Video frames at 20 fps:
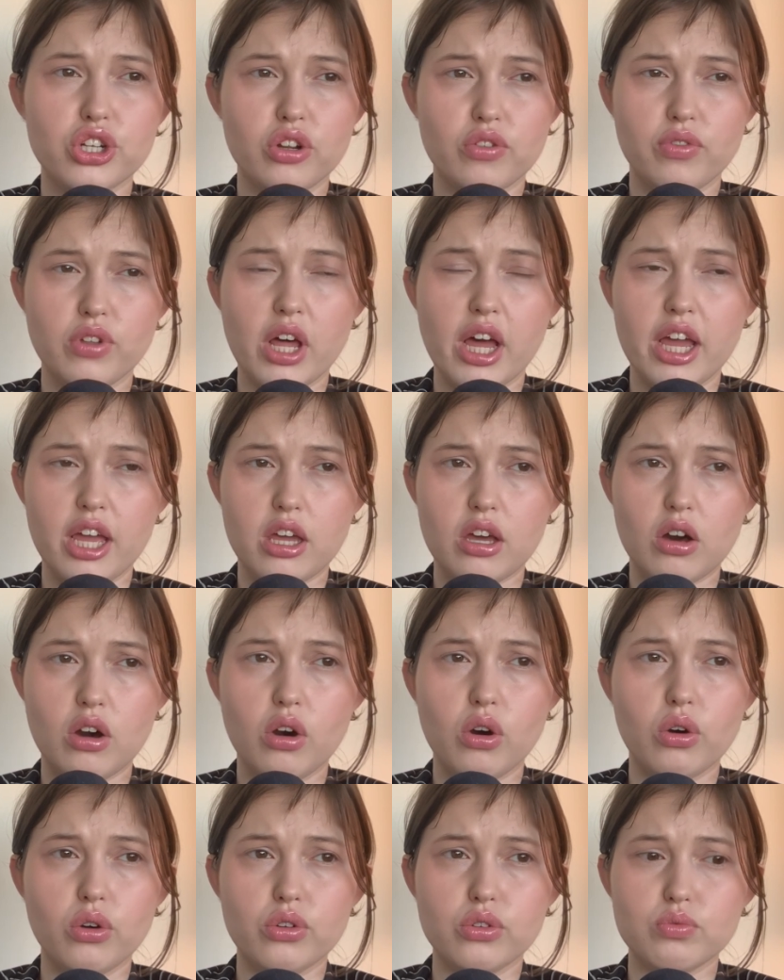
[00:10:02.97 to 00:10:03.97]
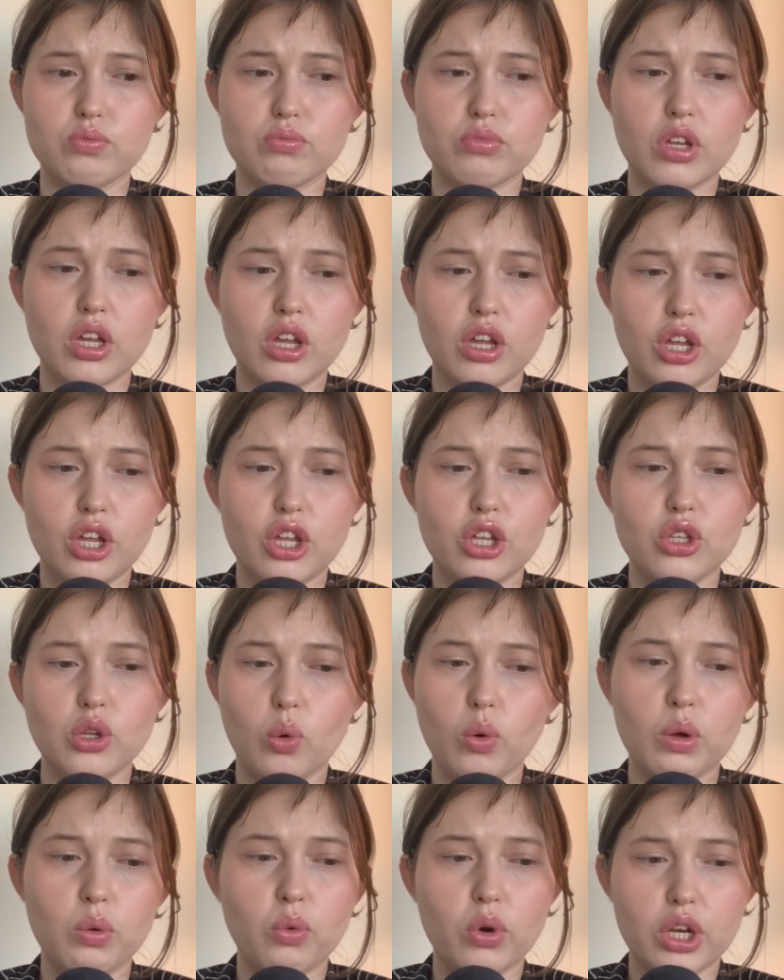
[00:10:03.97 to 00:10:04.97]
of like, oh, no
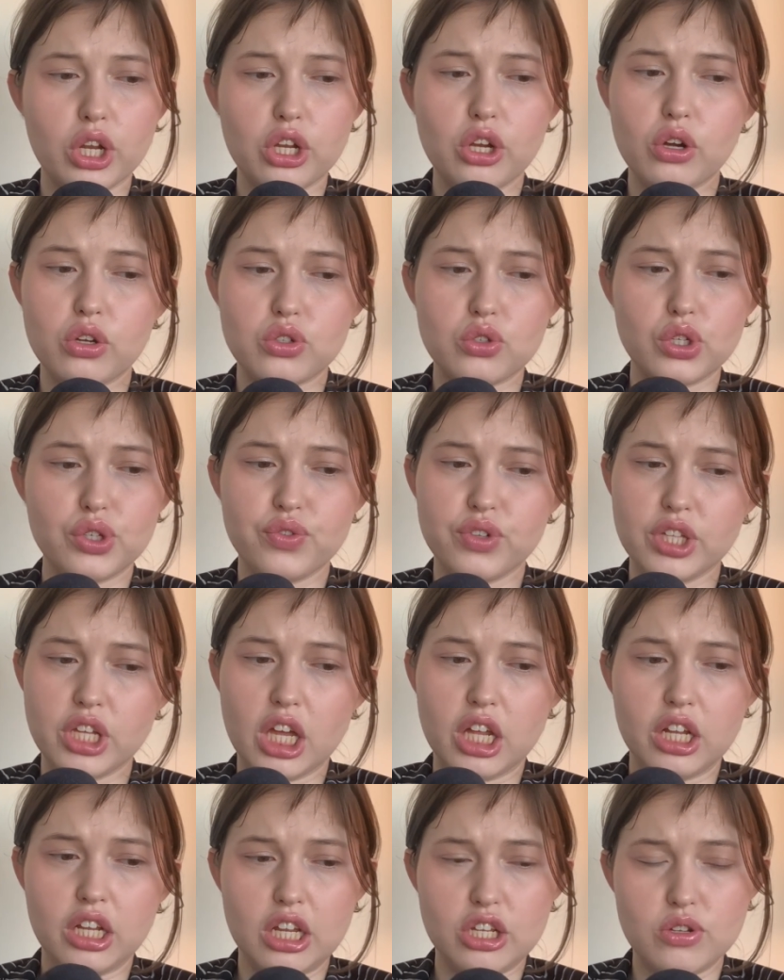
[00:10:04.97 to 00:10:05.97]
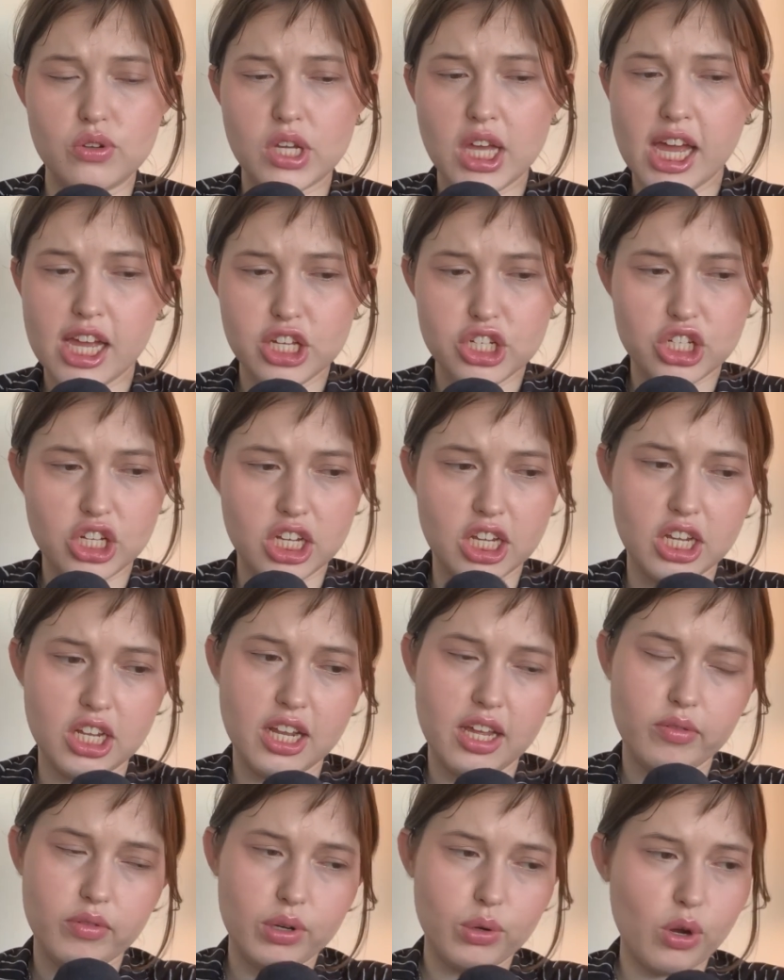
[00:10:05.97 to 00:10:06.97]
one wanted her to even get an education.
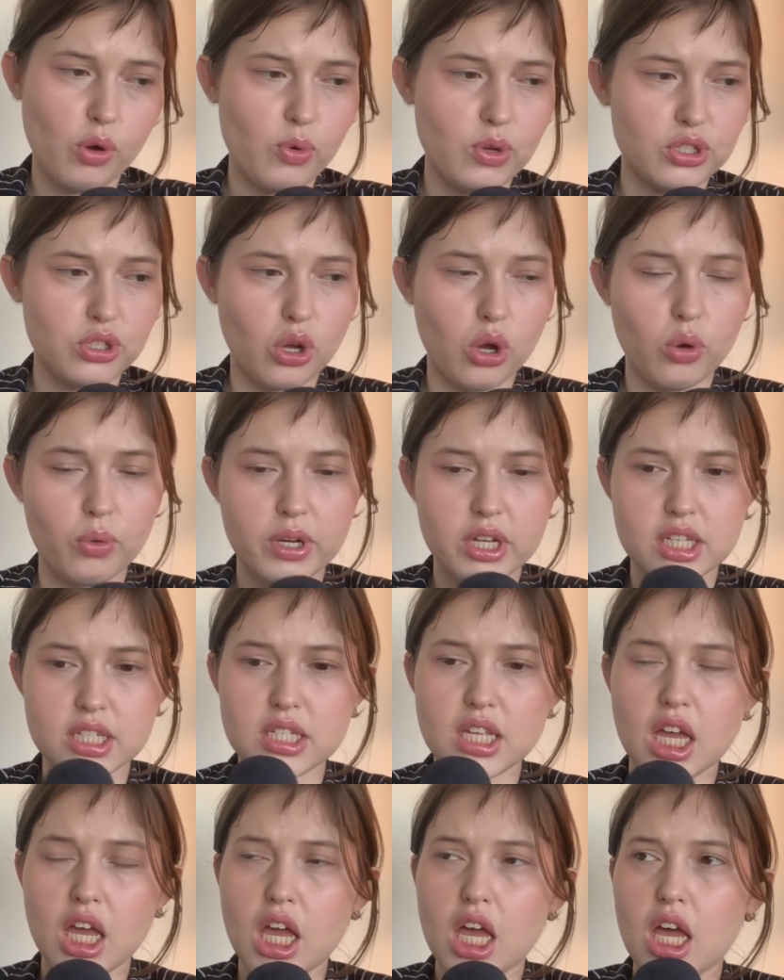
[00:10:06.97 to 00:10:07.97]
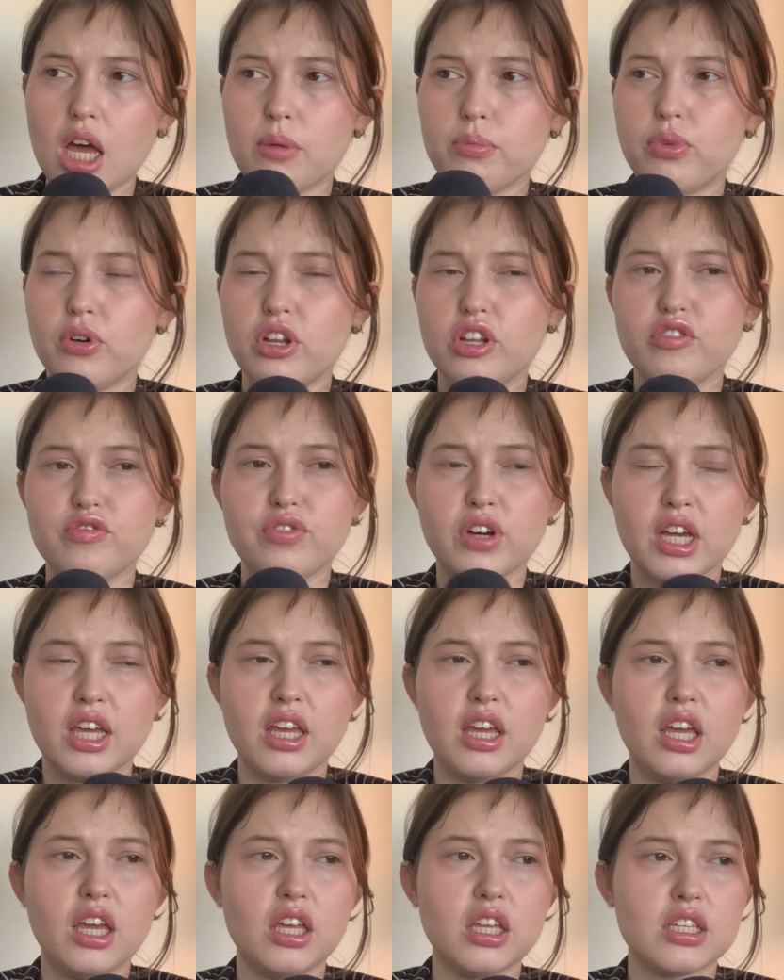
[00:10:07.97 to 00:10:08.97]
Everyone was always putting
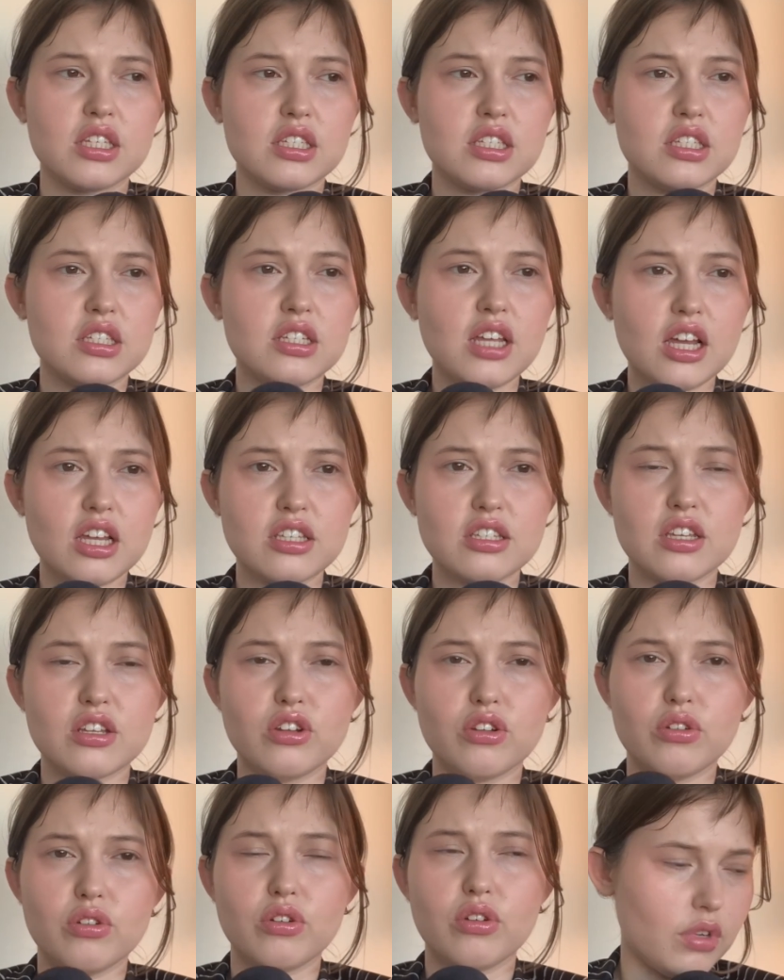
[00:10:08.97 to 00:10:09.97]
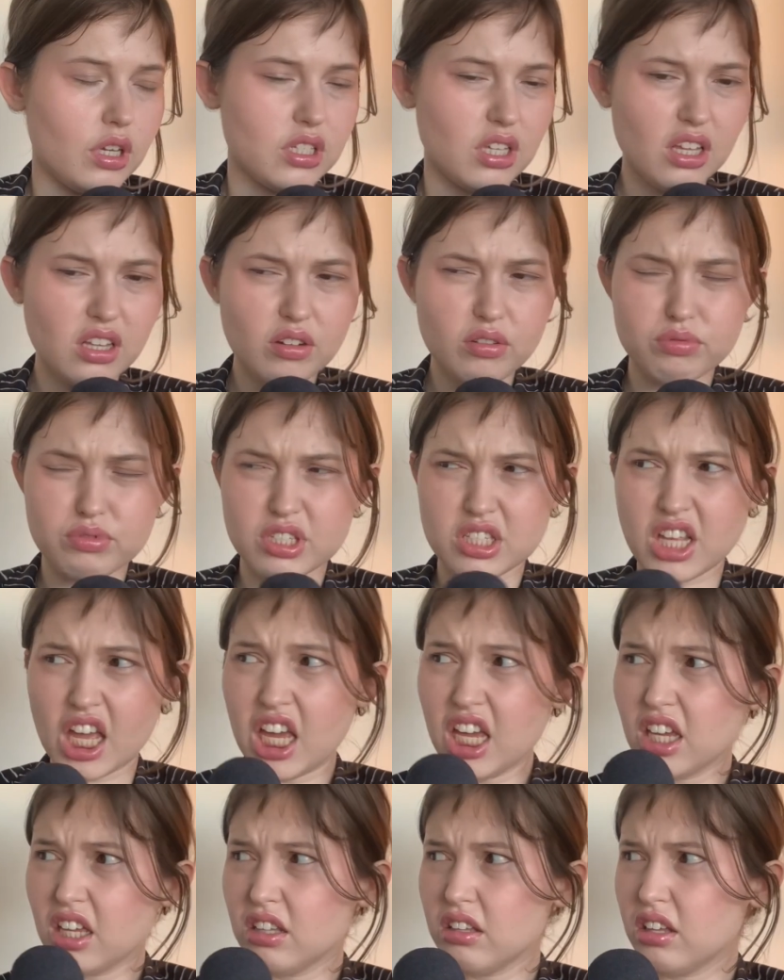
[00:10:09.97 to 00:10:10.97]
fucking sticks in... Is that a
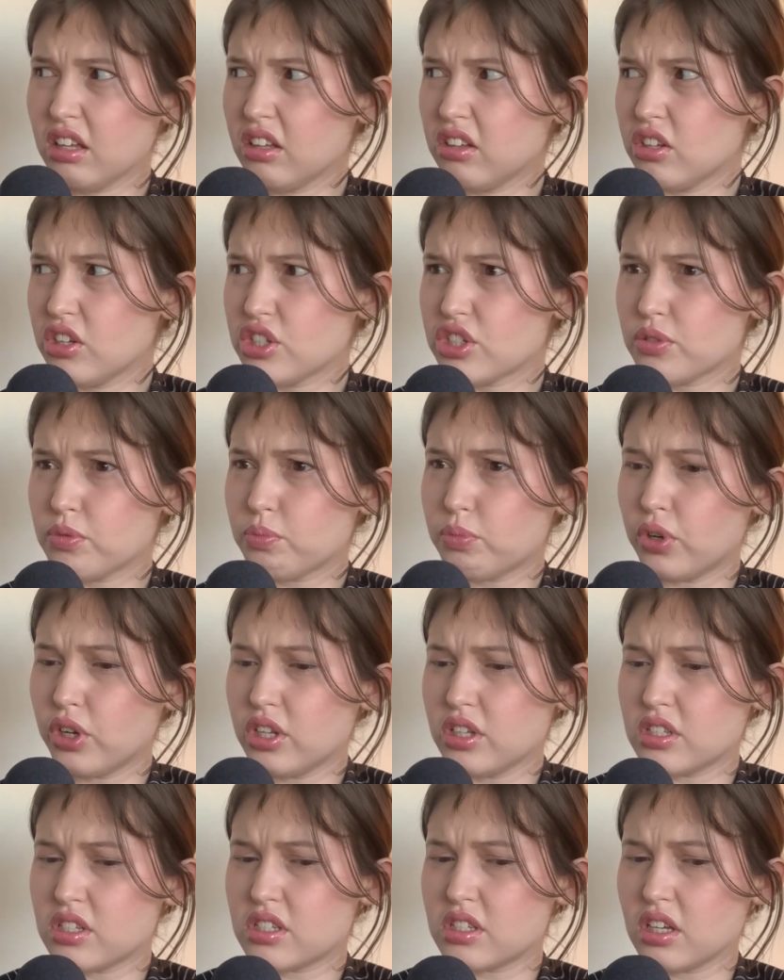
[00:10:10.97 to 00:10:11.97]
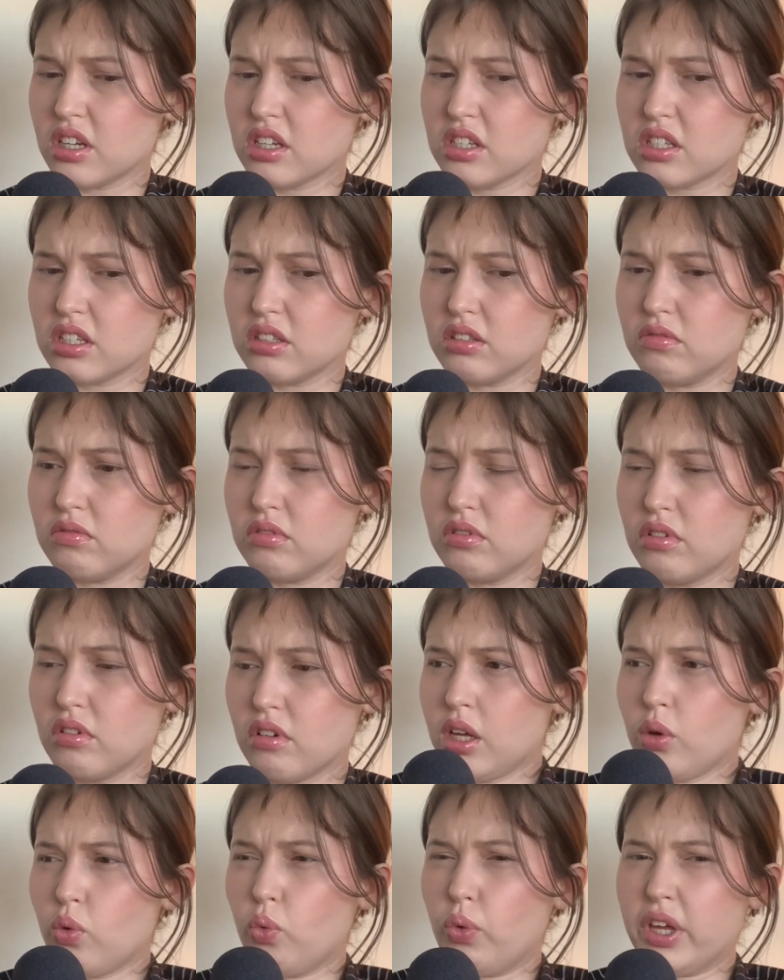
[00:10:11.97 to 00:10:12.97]
saying in English? Putting sticks in
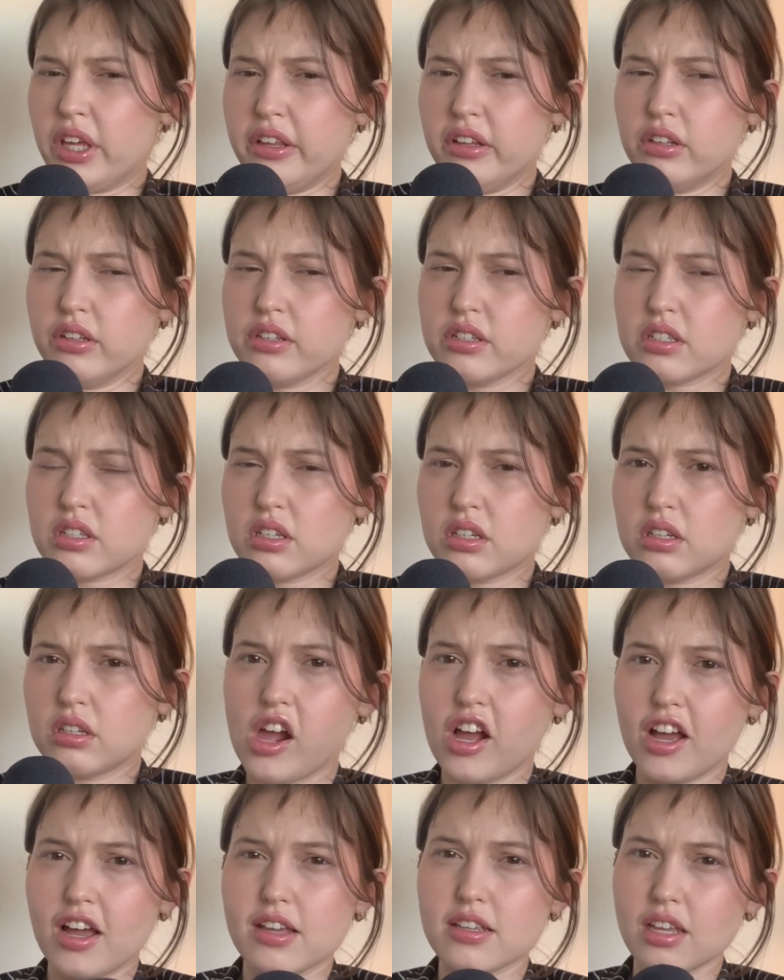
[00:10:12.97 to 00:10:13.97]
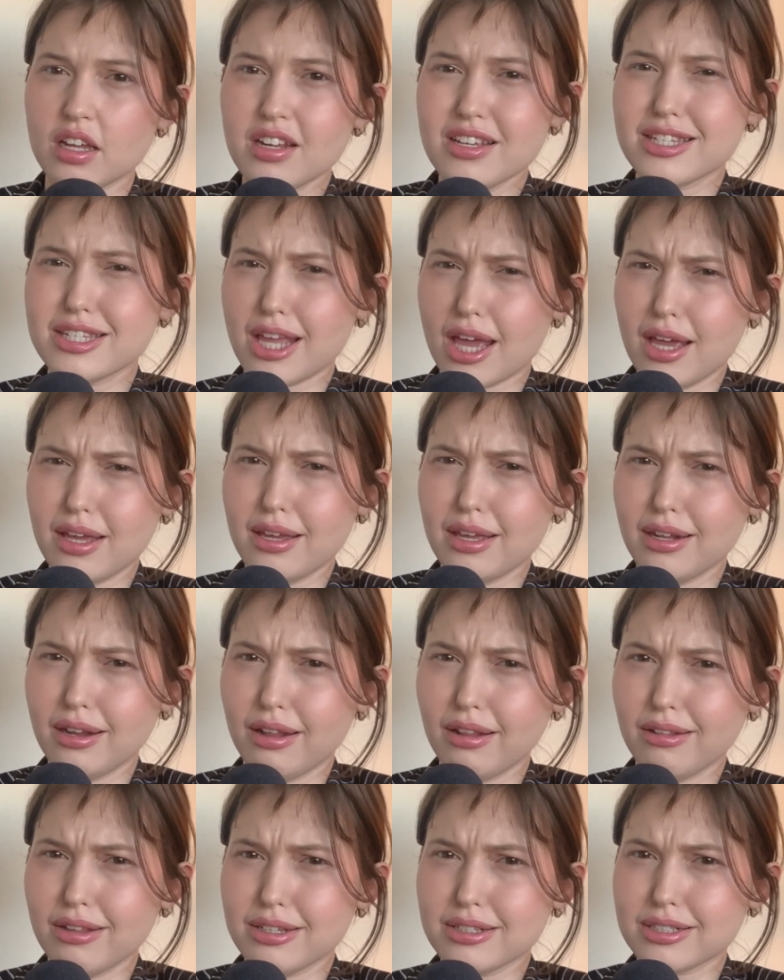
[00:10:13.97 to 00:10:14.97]
wheels? Is that a saying in
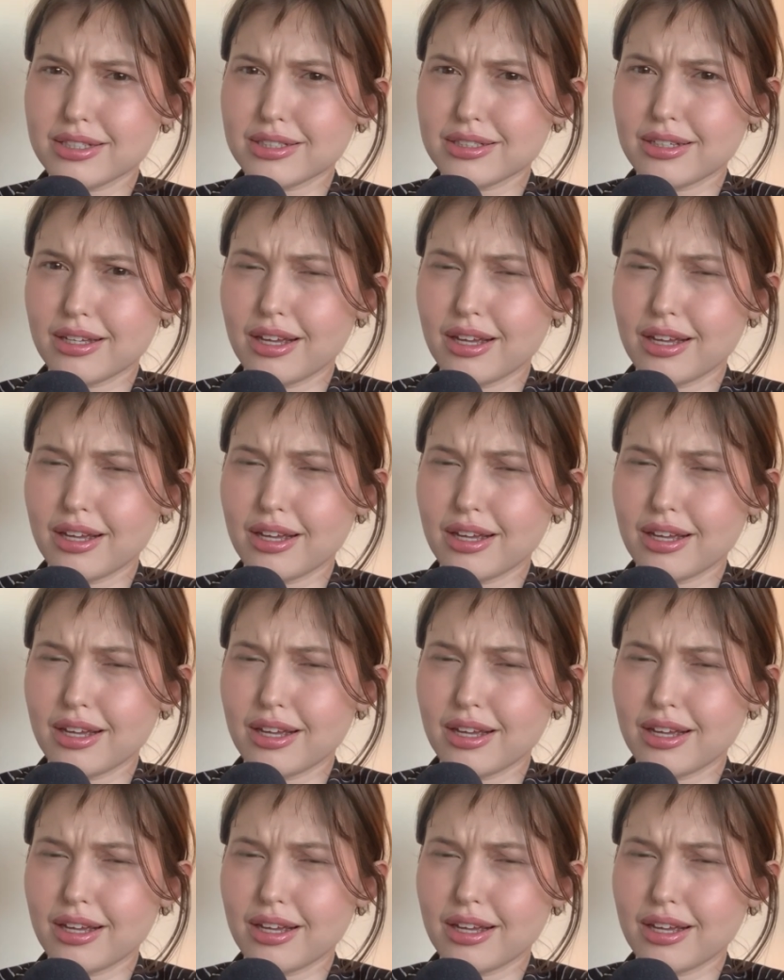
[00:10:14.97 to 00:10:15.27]
English?